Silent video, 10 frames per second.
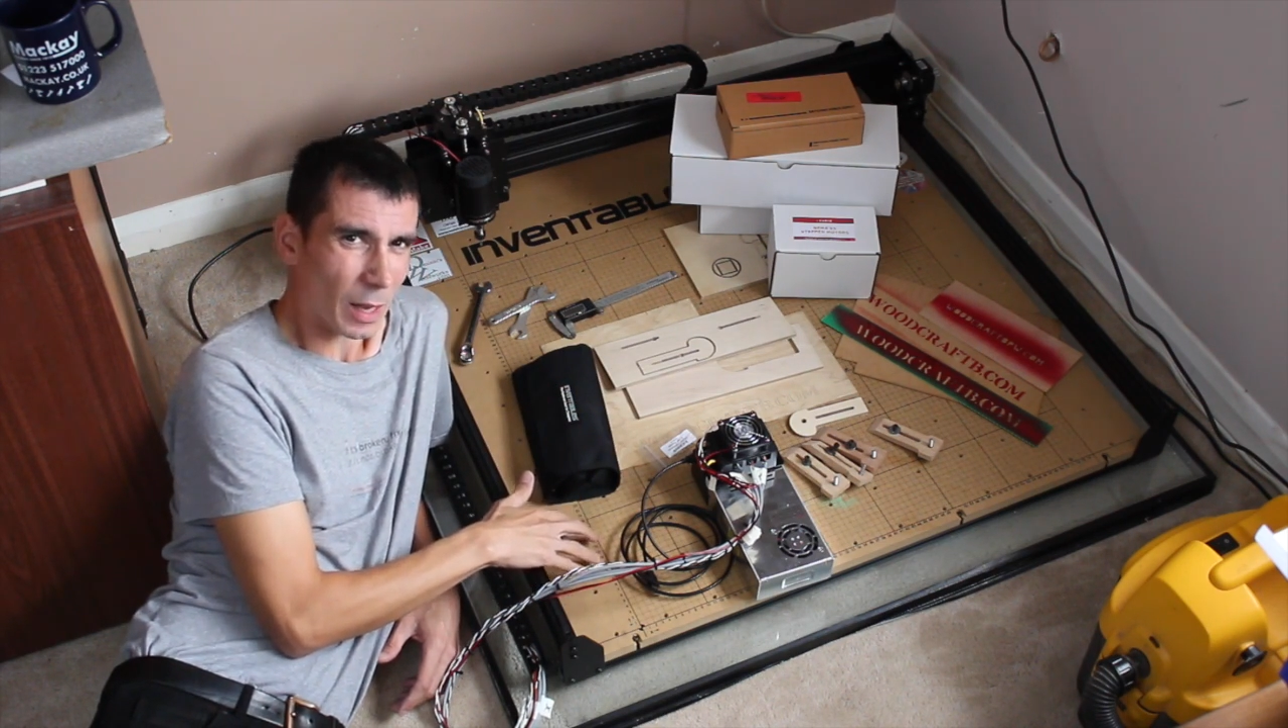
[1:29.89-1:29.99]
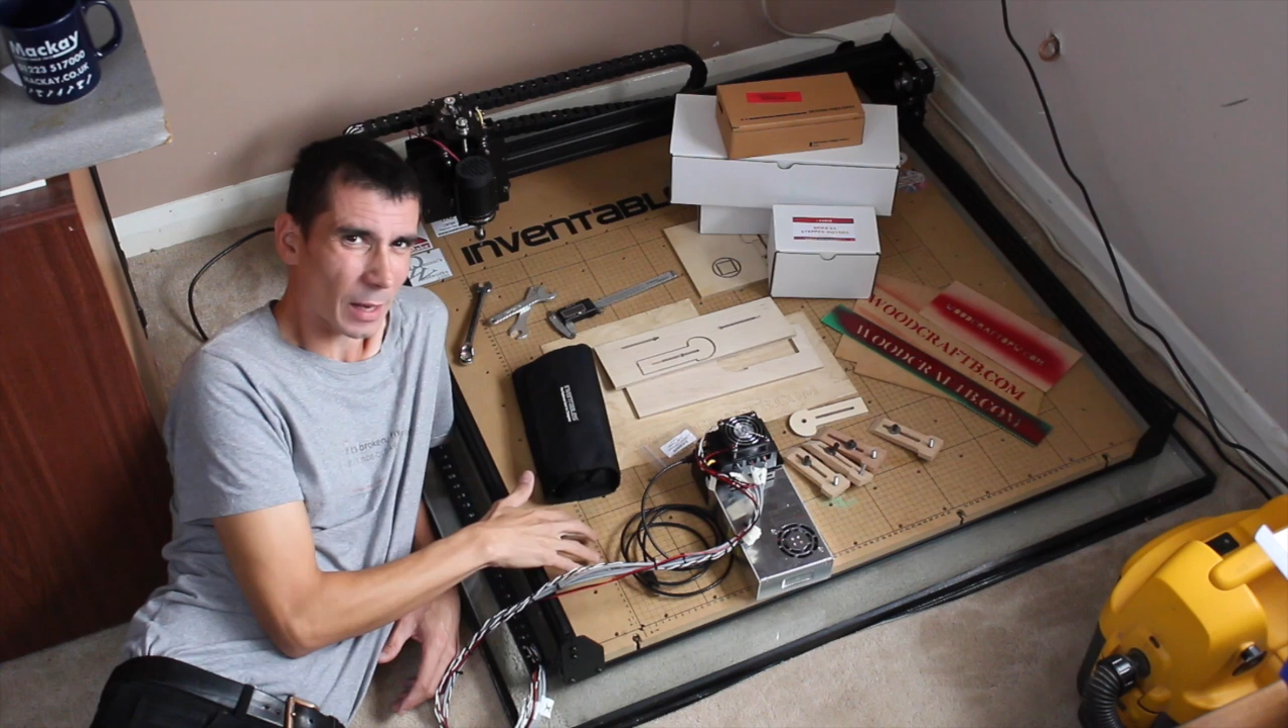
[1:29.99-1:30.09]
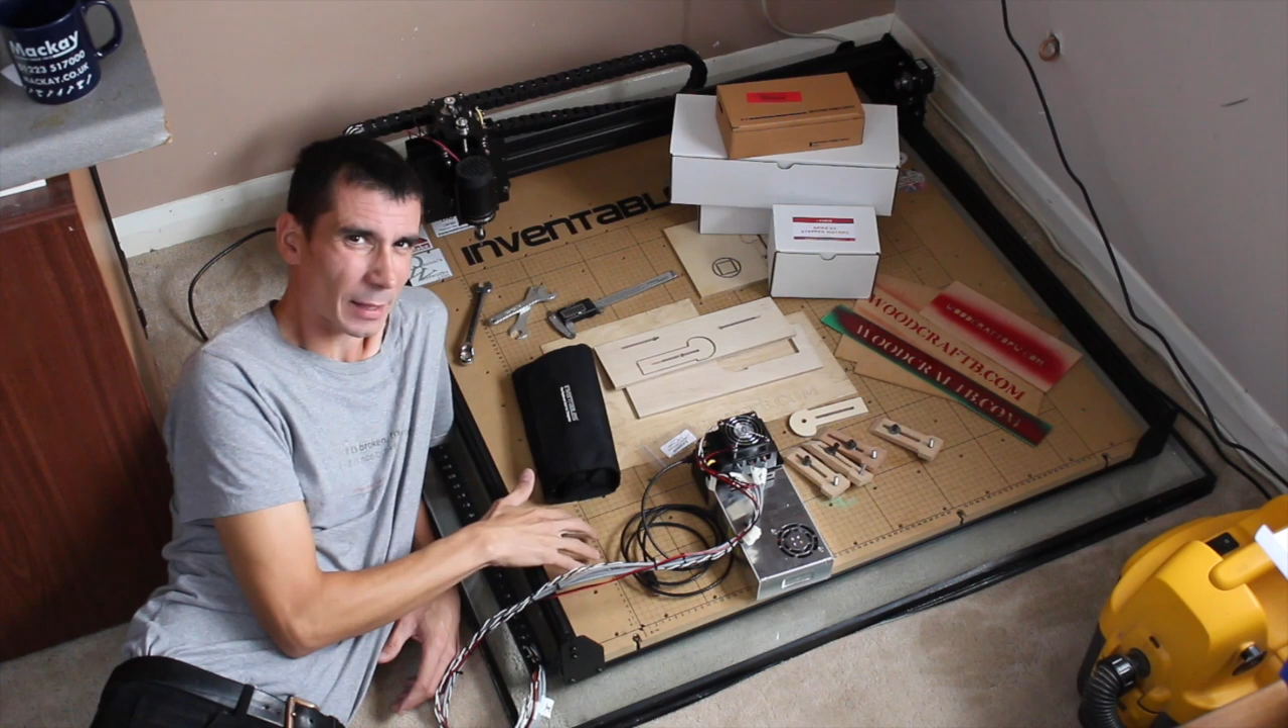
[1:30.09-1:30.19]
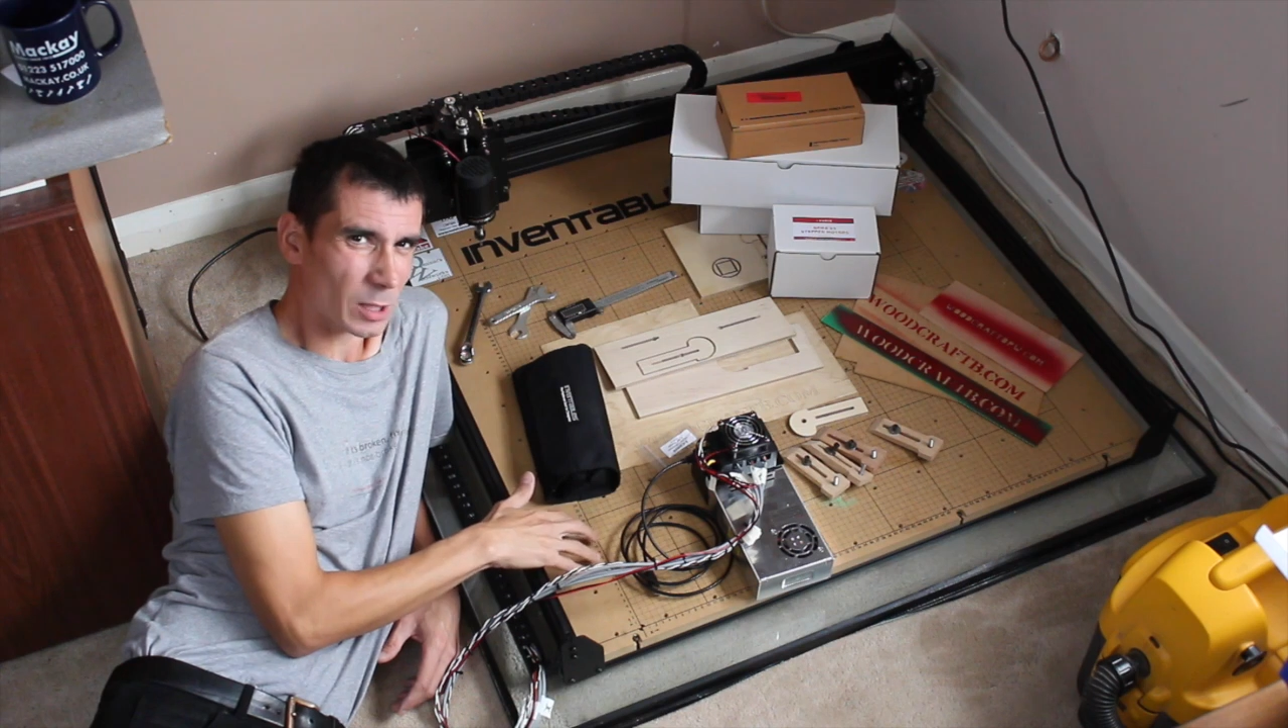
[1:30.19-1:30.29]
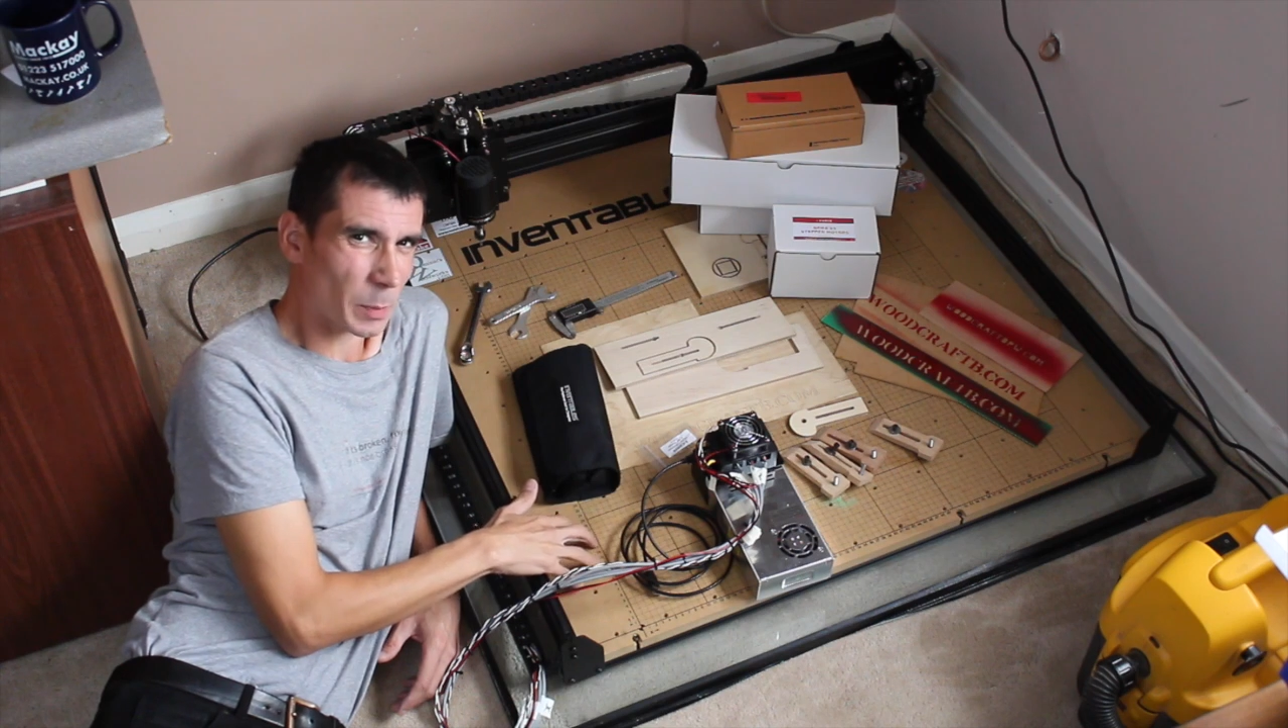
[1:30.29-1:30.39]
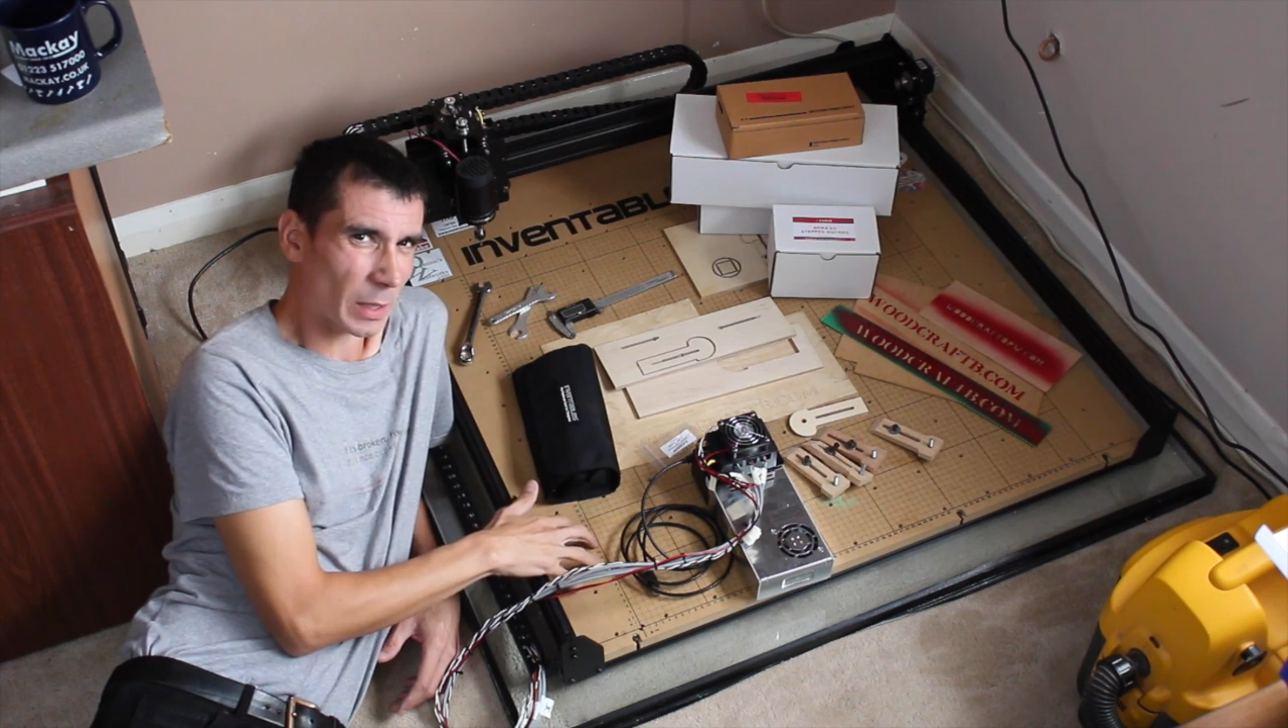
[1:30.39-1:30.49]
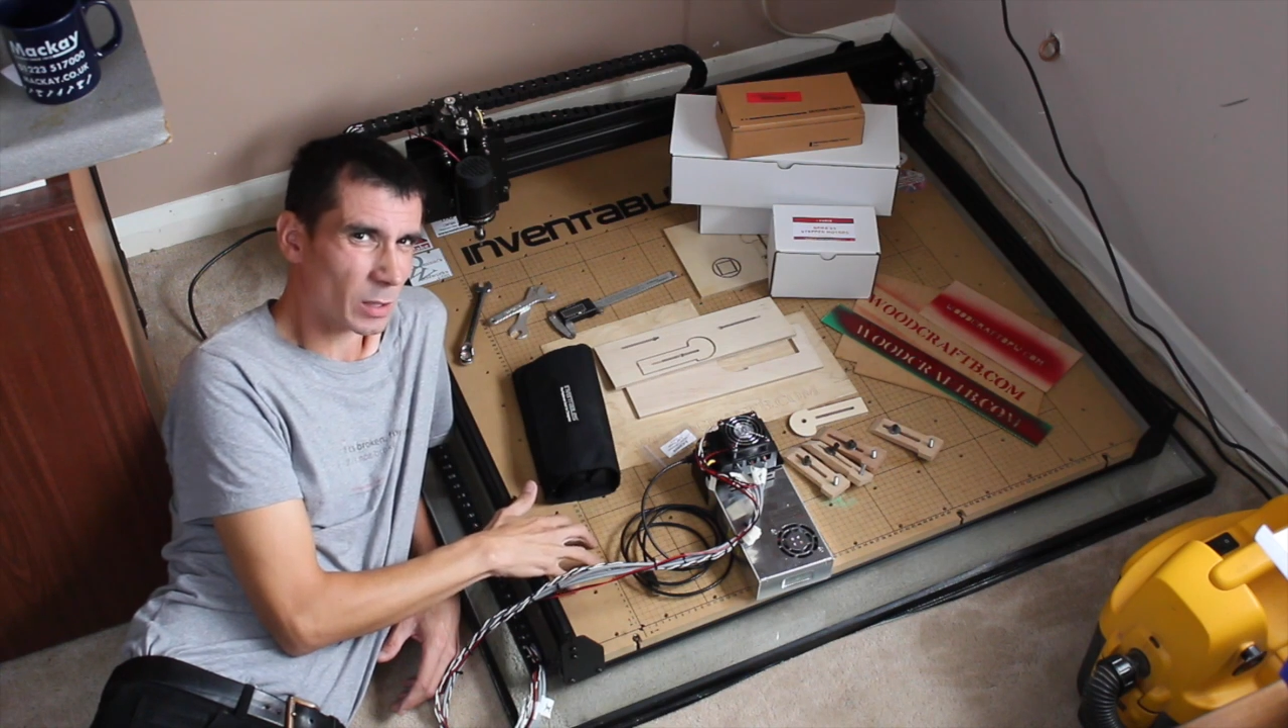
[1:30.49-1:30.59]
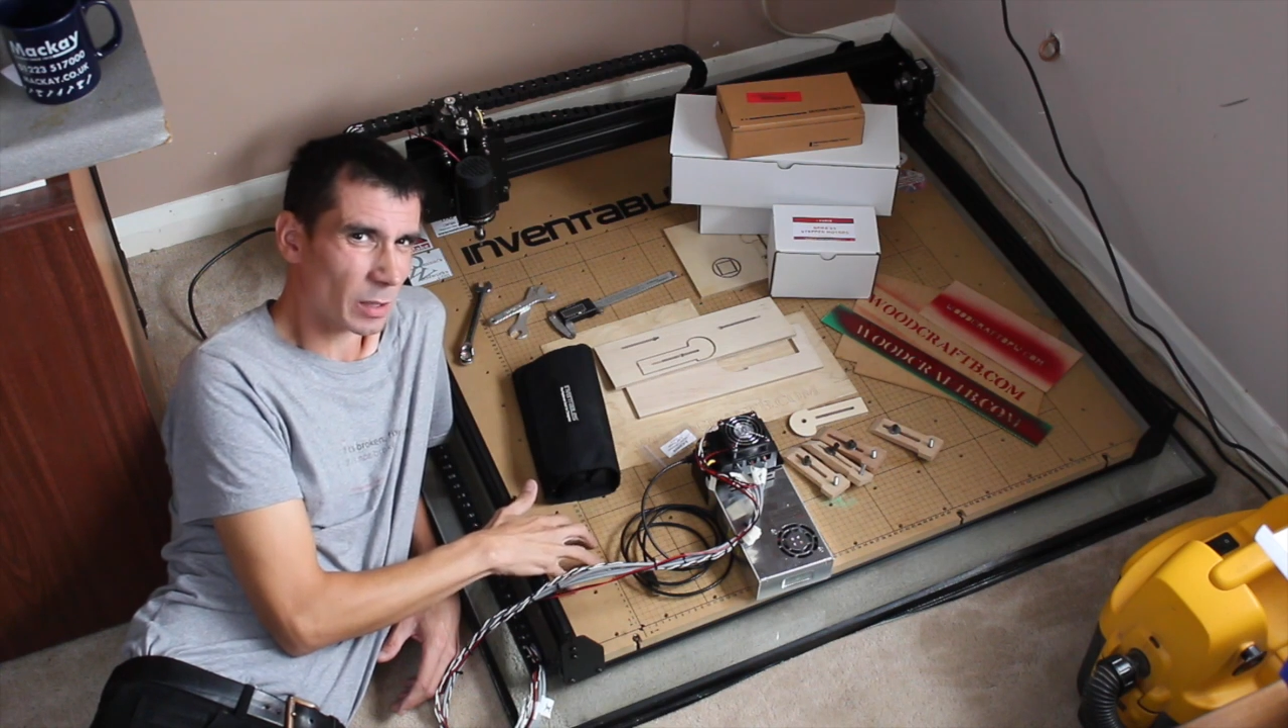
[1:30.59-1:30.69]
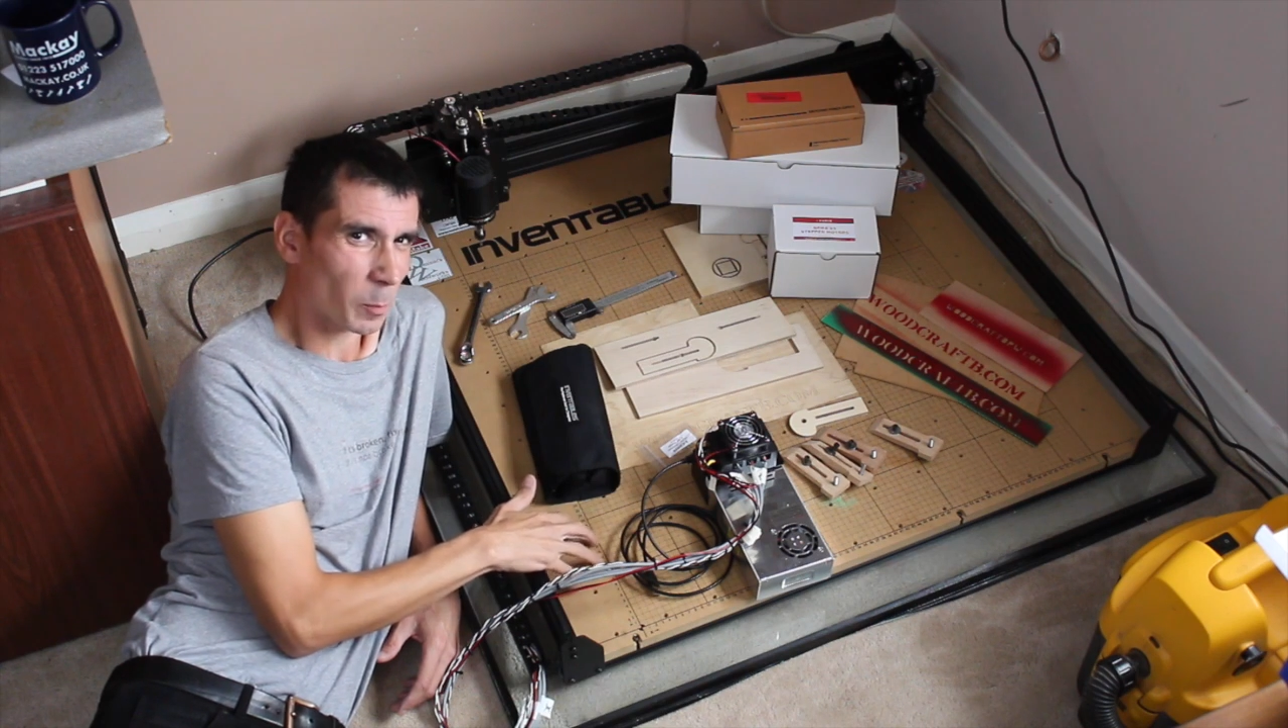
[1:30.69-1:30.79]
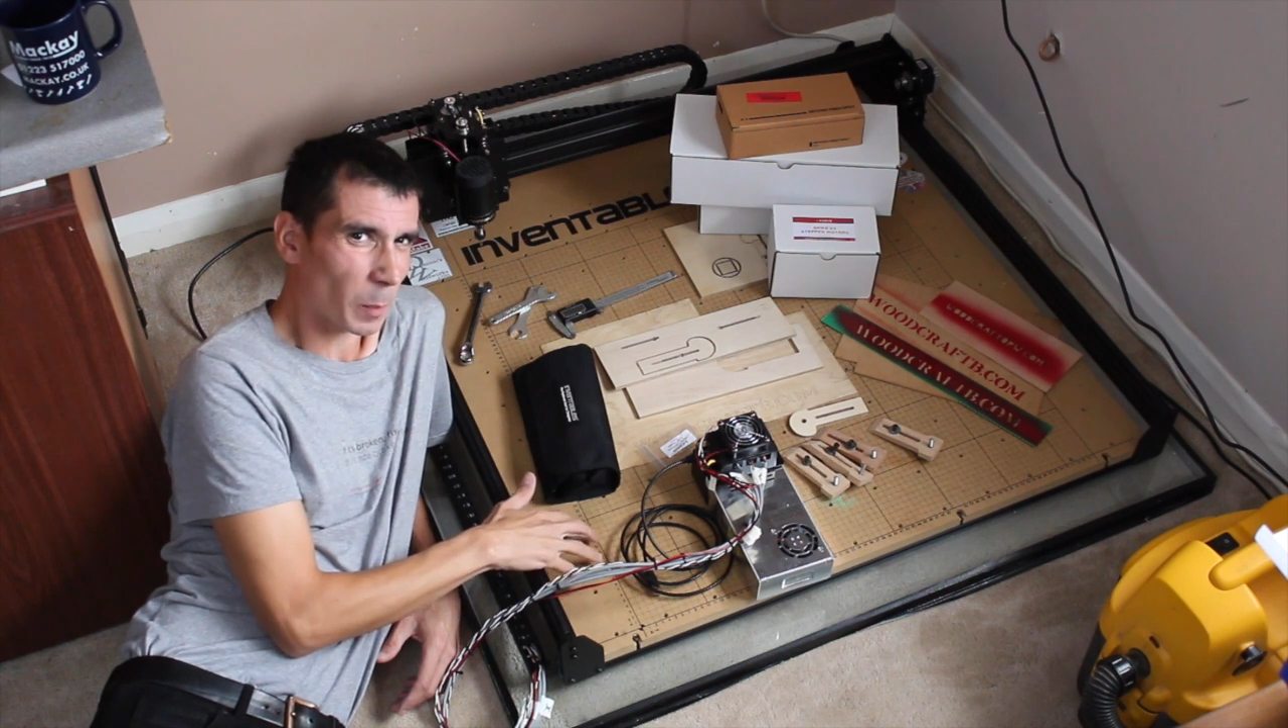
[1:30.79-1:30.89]
an
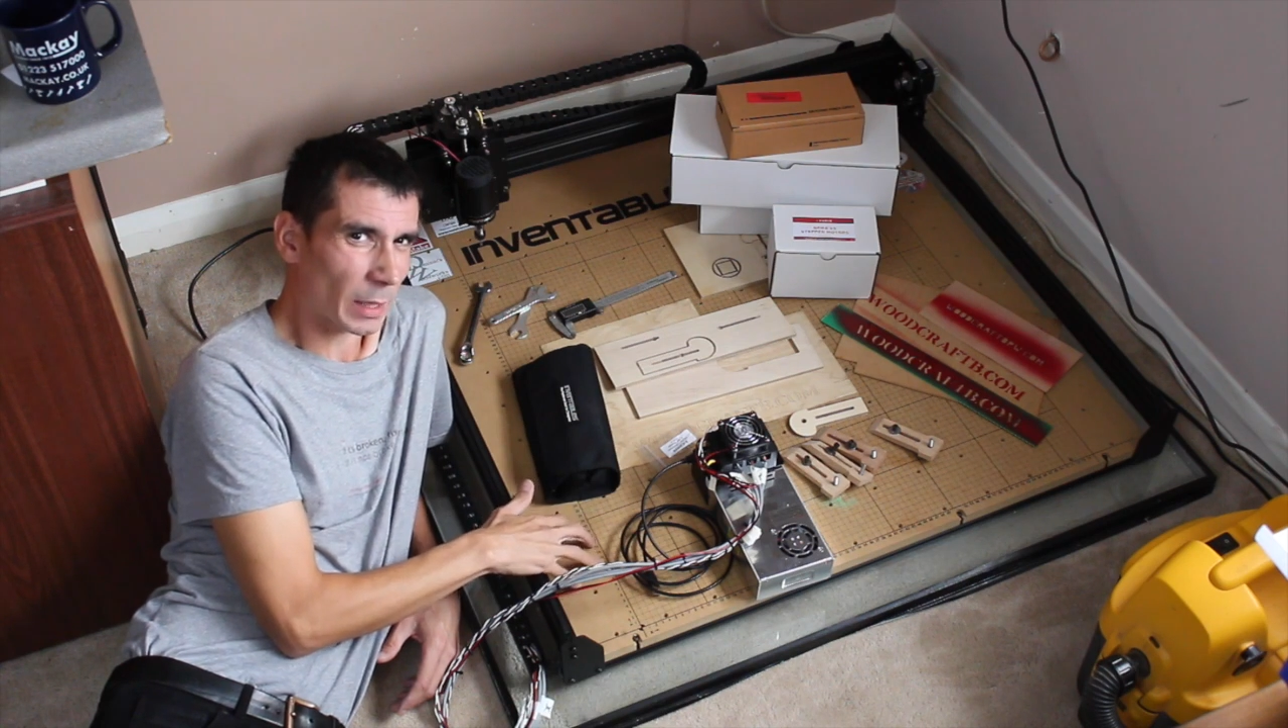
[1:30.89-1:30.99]
expensive